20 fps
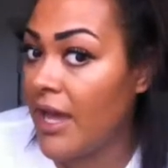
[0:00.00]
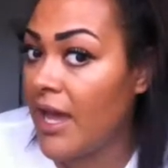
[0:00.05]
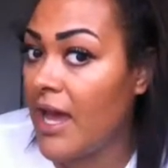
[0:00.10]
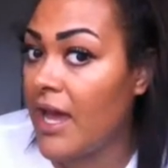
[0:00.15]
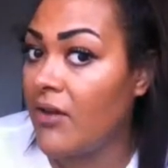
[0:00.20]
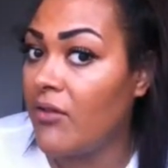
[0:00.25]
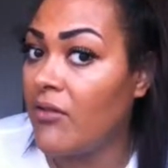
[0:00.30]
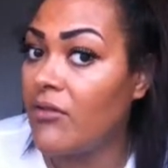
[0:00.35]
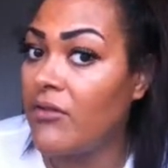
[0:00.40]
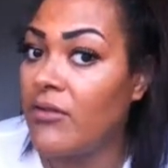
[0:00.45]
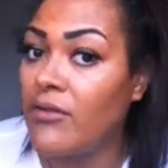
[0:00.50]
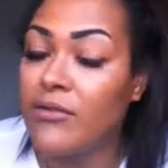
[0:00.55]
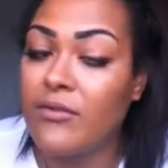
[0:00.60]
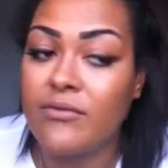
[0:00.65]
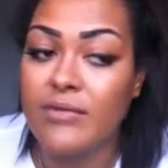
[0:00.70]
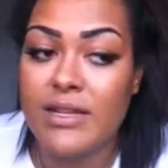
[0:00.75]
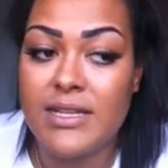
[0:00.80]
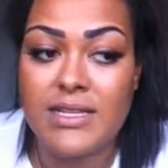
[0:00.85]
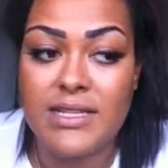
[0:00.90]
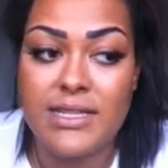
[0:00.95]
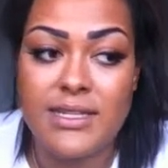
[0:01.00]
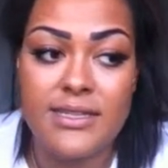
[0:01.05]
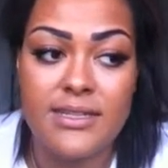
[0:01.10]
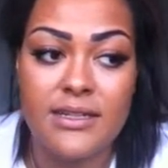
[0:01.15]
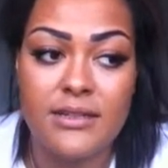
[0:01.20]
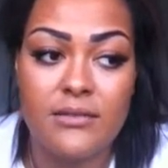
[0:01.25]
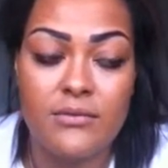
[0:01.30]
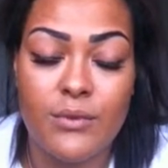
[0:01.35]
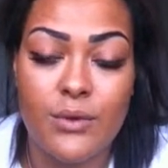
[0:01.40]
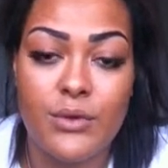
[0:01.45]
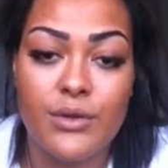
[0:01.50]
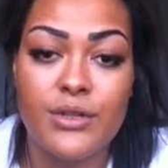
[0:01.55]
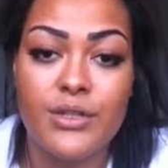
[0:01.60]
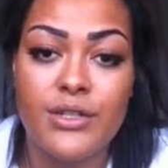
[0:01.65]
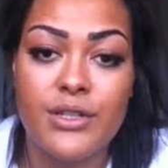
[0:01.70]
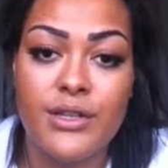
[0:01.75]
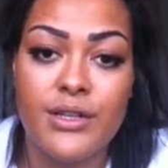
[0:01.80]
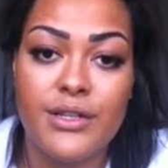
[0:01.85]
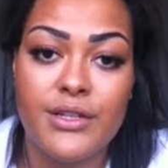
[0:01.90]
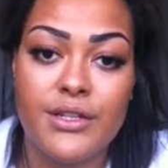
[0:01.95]
And obviously it's in the wash,
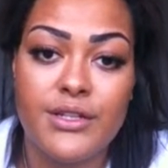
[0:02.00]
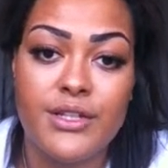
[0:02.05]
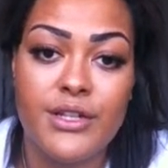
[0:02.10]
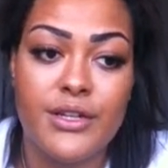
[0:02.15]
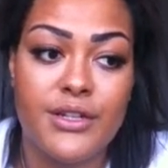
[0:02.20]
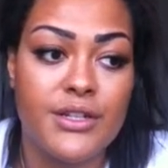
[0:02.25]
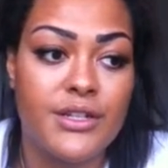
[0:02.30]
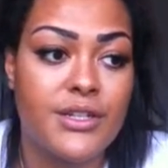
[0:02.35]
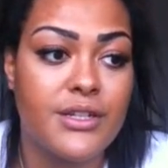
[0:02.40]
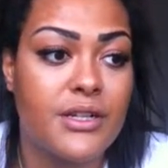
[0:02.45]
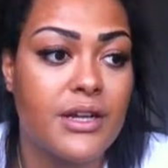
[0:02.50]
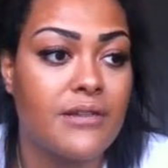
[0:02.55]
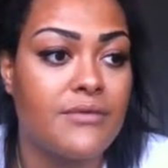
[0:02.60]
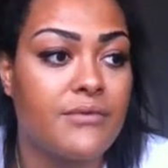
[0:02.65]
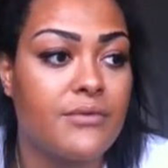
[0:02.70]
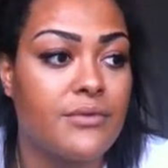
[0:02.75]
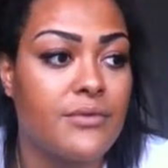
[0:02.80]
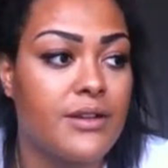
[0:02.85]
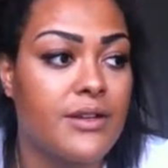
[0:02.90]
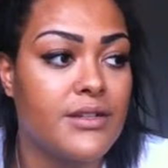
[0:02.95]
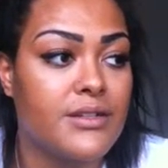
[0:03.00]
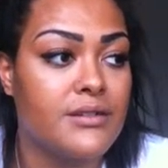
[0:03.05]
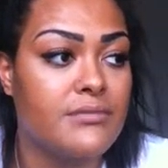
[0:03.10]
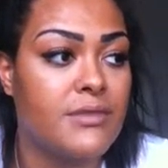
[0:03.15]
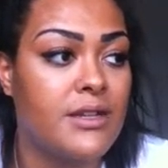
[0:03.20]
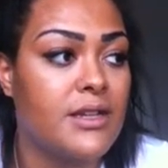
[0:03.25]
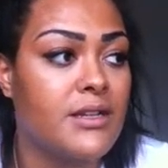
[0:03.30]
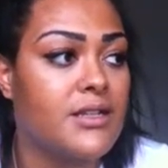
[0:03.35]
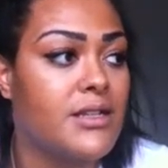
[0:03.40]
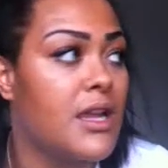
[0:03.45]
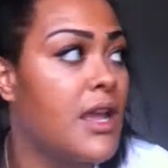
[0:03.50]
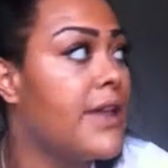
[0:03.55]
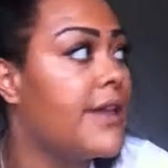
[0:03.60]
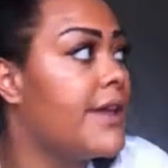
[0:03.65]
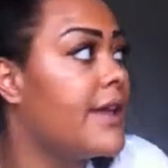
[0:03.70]
so it just shows you that I've worn it too much.